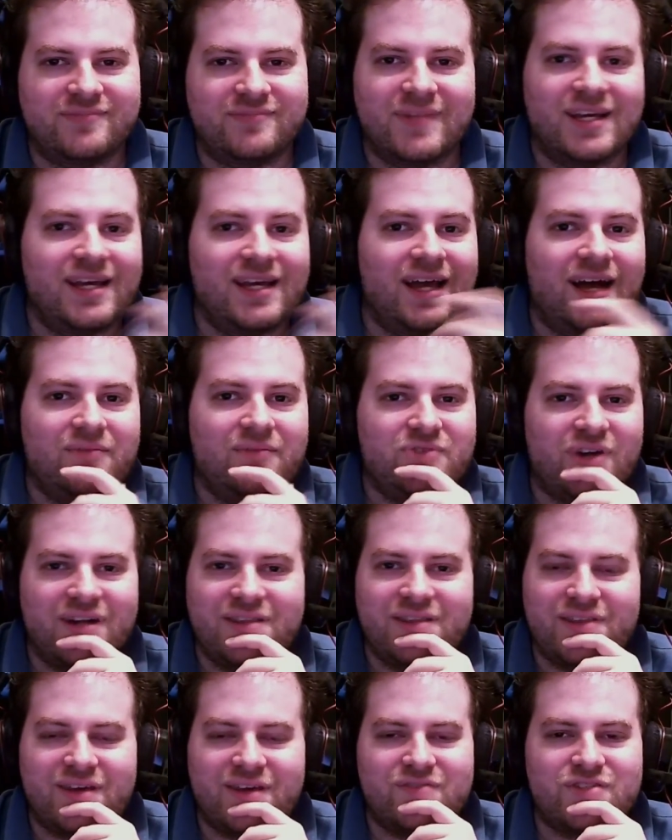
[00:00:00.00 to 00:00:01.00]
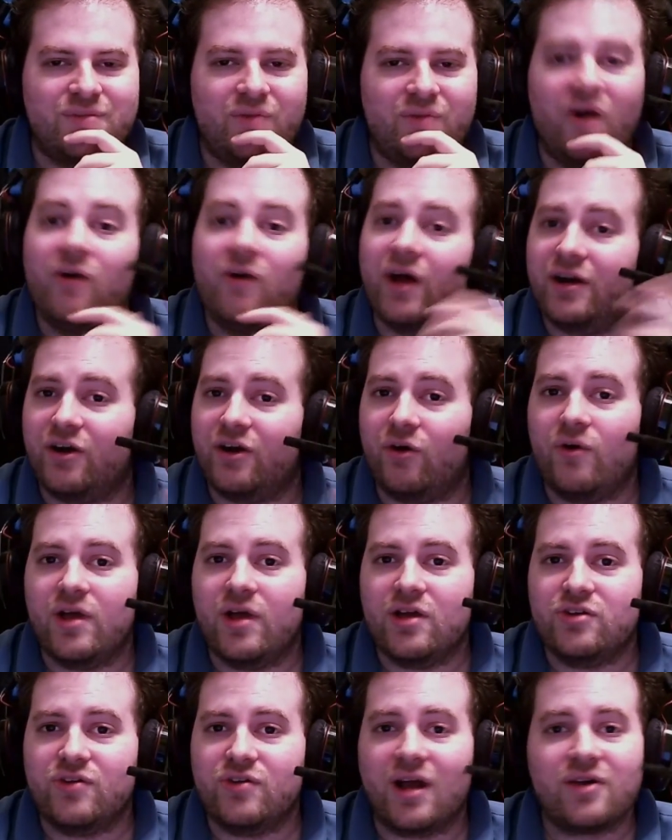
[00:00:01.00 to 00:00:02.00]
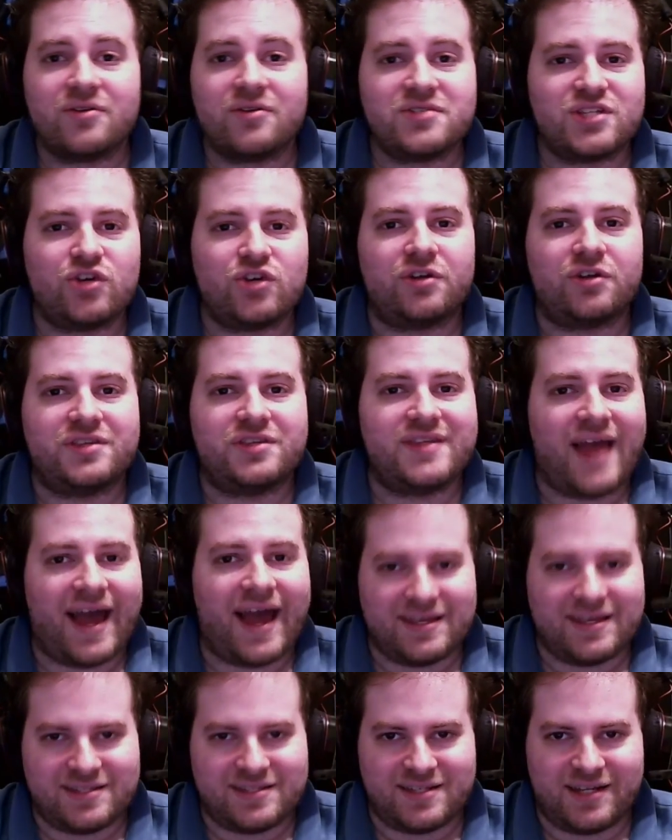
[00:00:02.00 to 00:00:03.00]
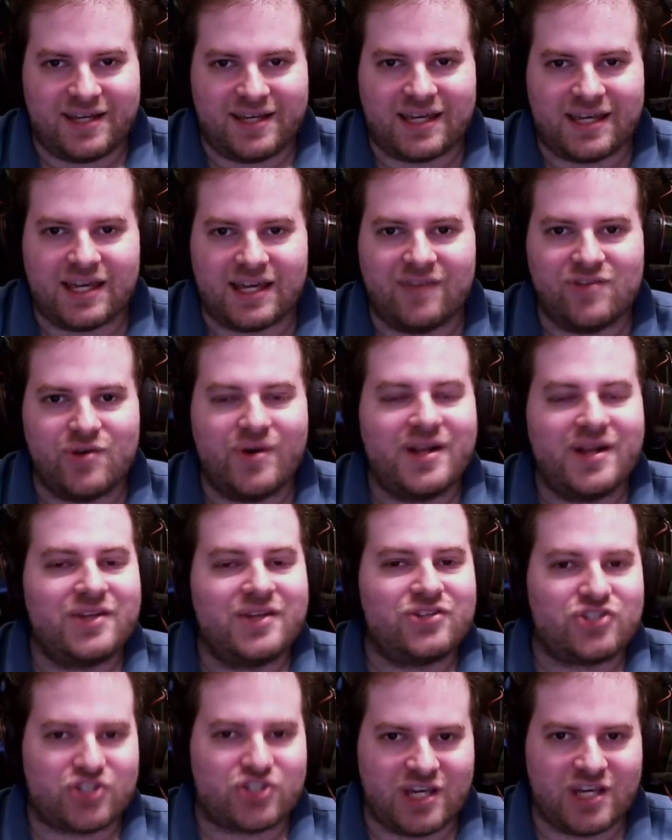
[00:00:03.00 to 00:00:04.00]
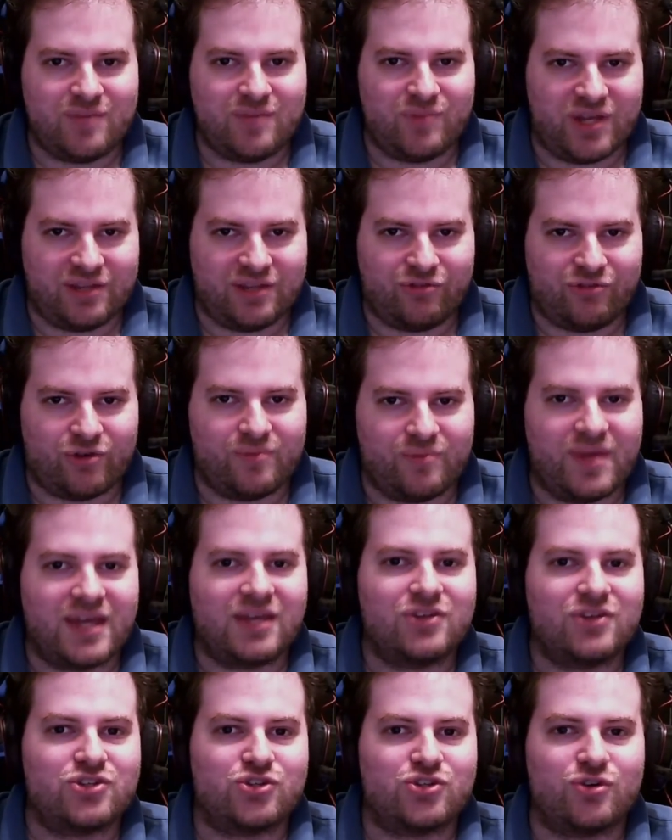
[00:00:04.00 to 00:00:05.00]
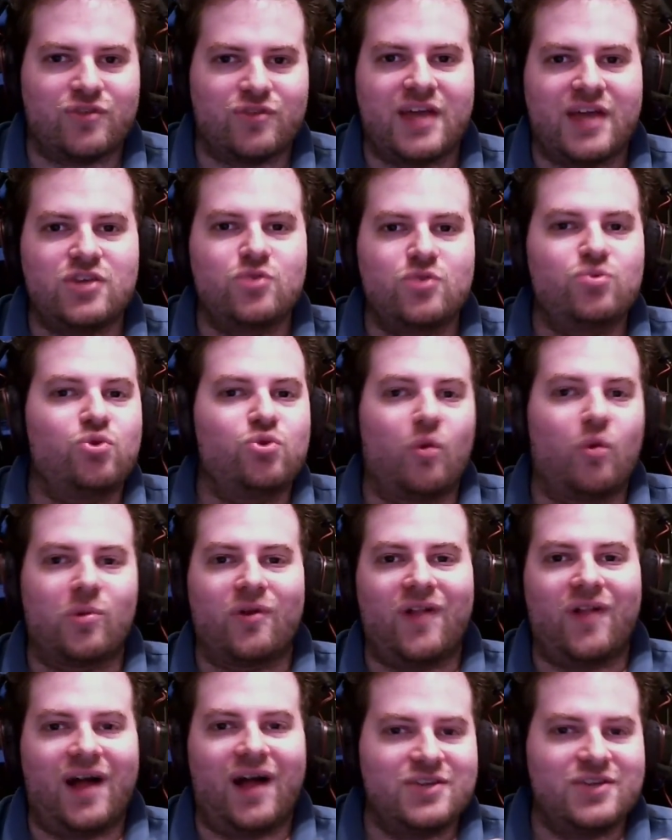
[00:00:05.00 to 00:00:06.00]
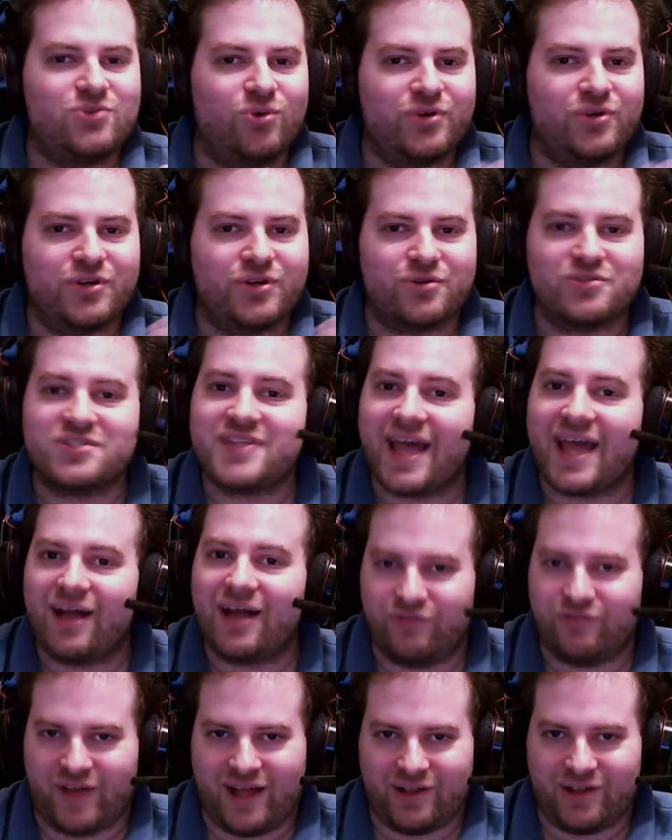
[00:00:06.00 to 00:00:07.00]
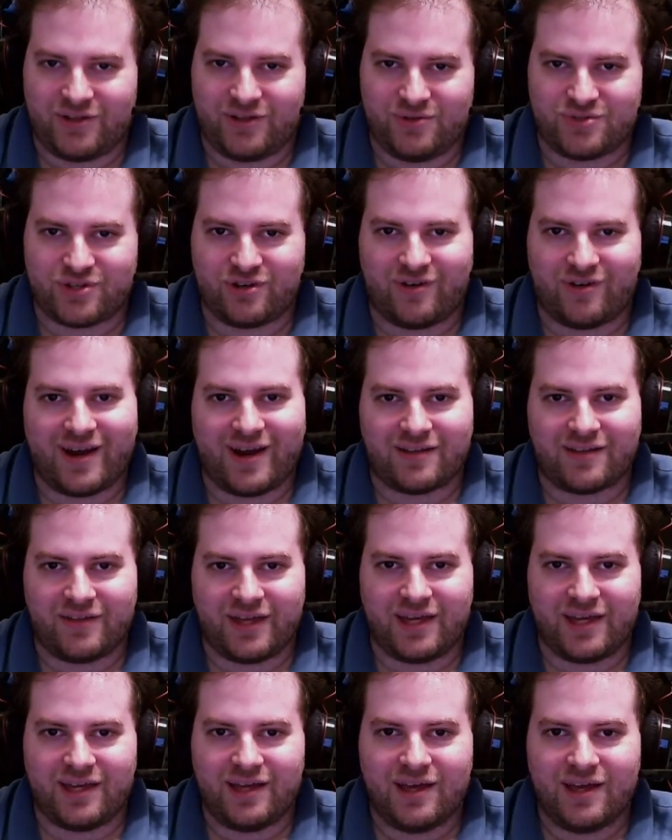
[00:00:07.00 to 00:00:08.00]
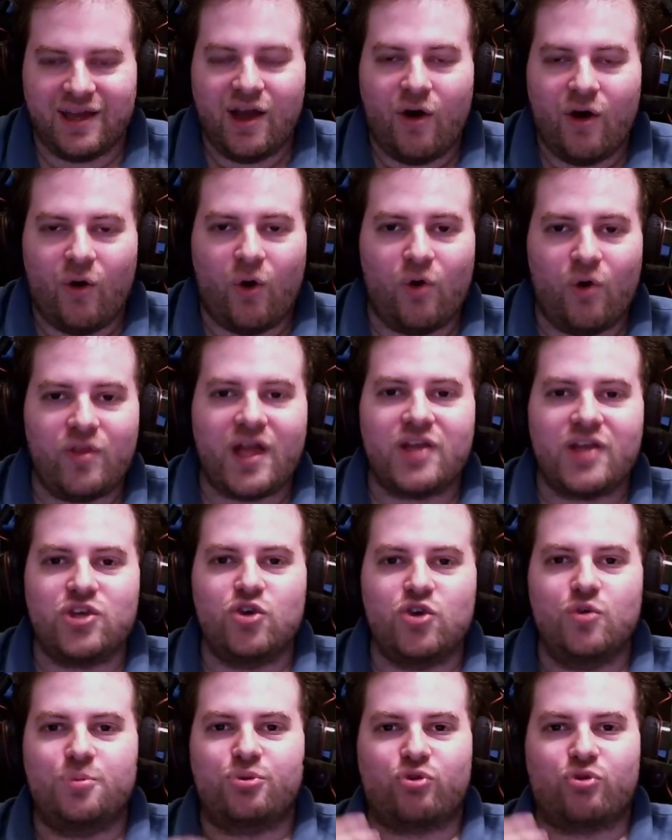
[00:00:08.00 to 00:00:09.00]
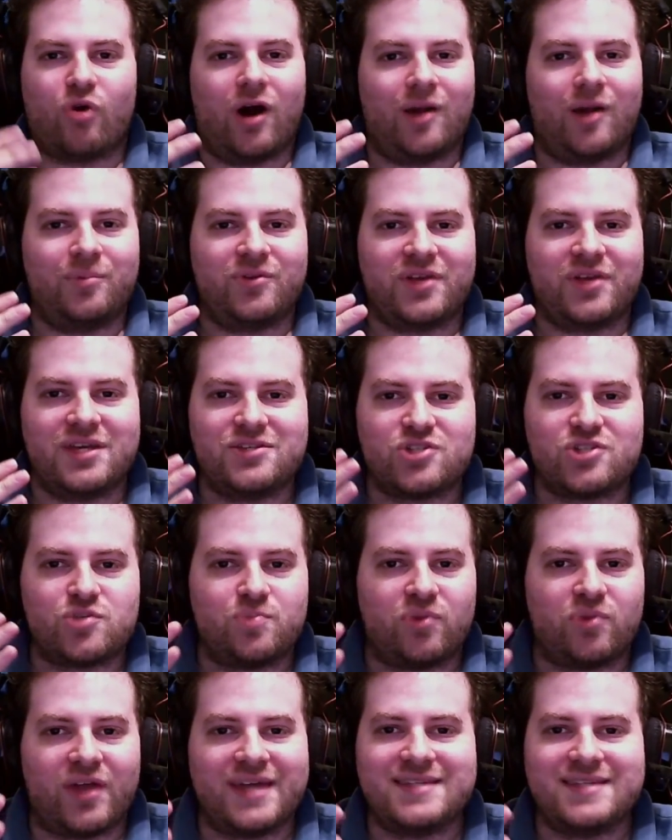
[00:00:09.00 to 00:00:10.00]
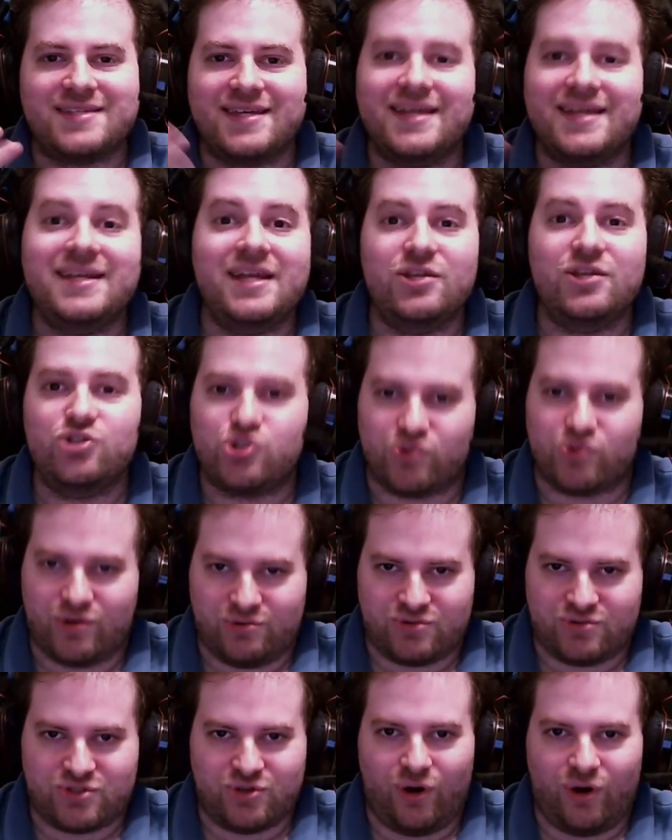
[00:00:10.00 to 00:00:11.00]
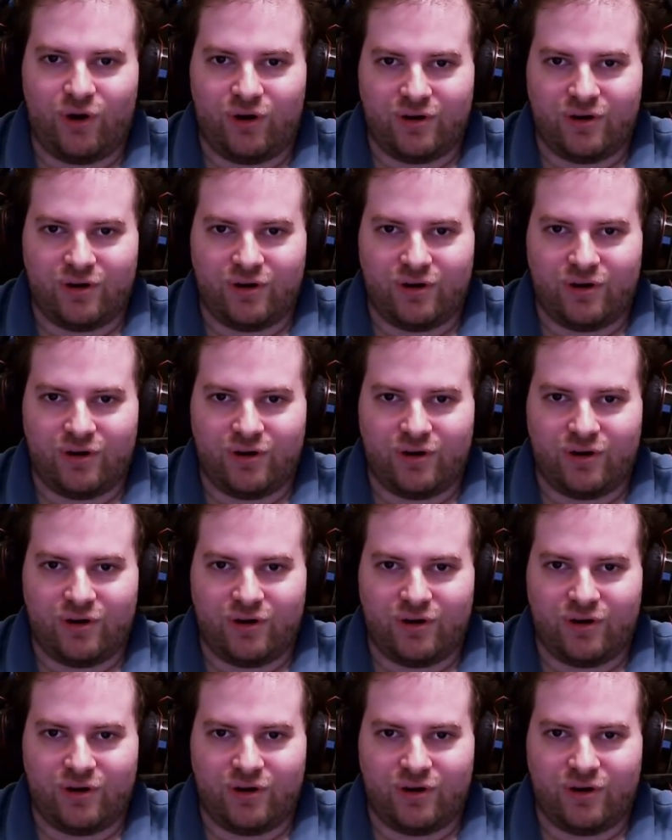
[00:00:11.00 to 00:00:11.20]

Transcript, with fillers: I'm trying to think of some, oh I know, you're not going to see Audacity give you an achievement for making sure that you normalize all your sound values correctly, or that you properly splice in an intro song.